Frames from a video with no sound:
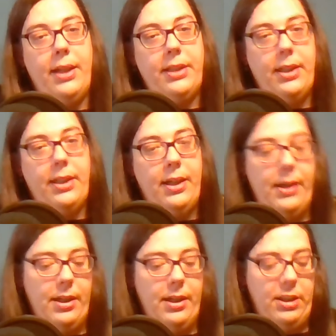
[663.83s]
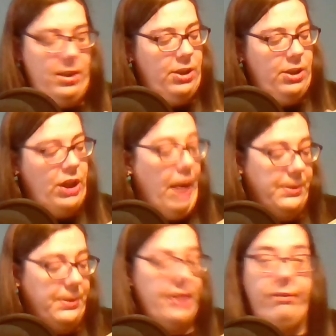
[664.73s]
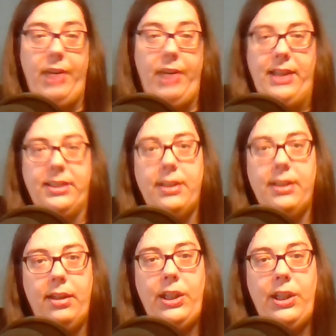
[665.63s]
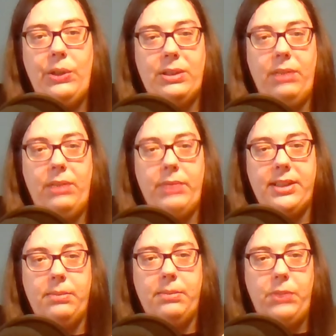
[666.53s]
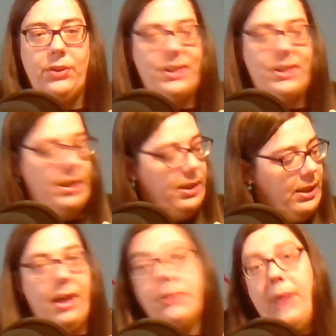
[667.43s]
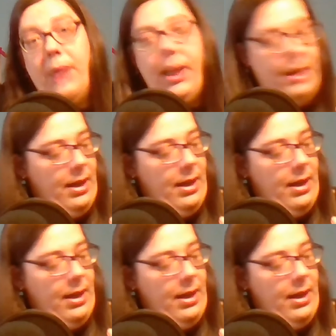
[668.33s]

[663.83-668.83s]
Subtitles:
the sharps and flats that are used in Western music as well.